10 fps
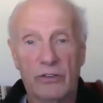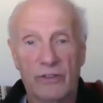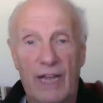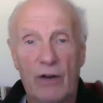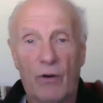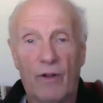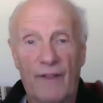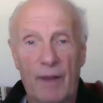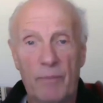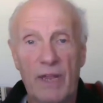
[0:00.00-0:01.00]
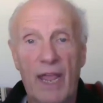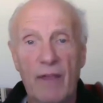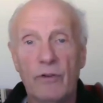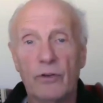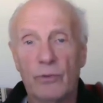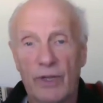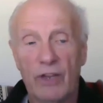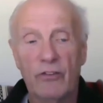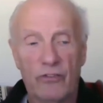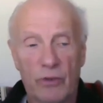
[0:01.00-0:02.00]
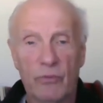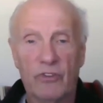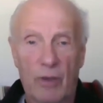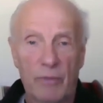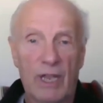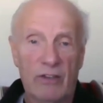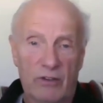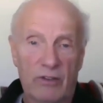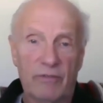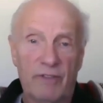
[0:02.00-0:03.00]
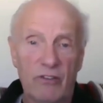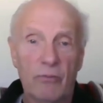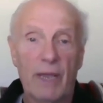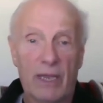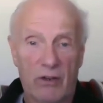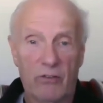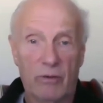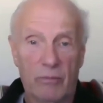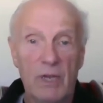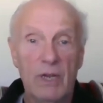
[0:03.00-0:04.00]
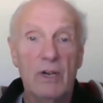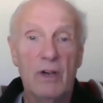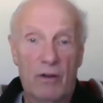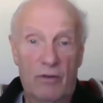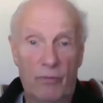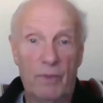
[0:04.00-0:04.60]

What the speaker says: so that all that behavior and relationship was coming as a defense mechanism for